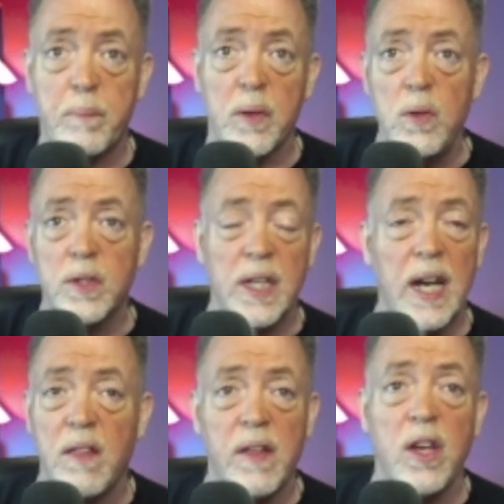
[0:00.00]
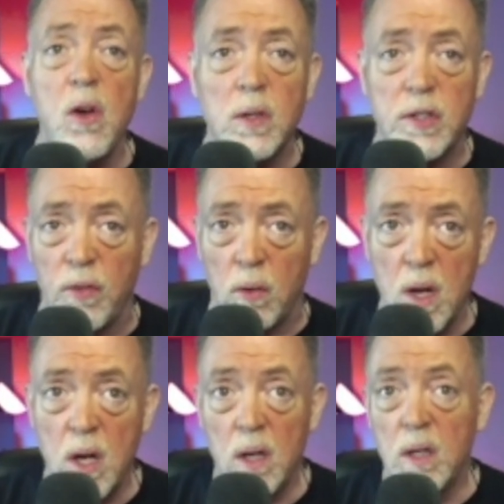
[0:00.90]
producing anything useful
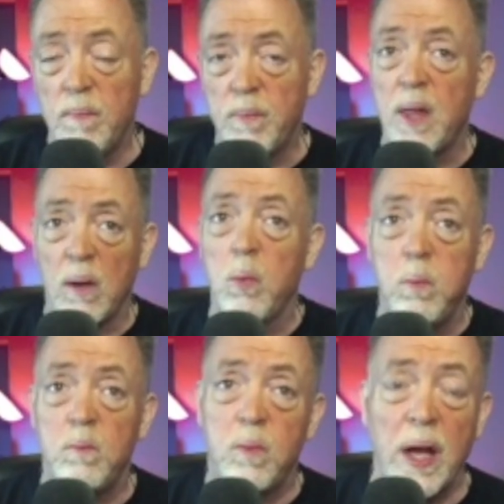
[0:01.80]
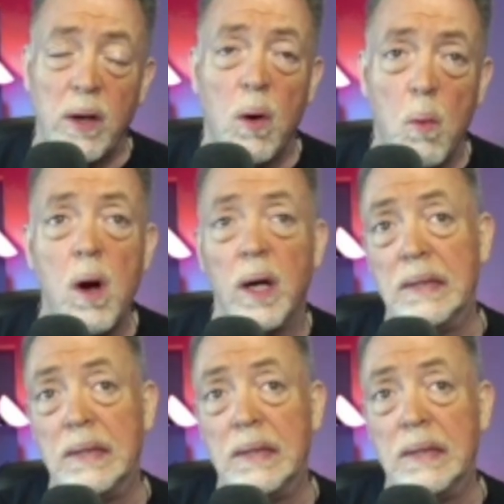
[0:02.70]
that they don't want.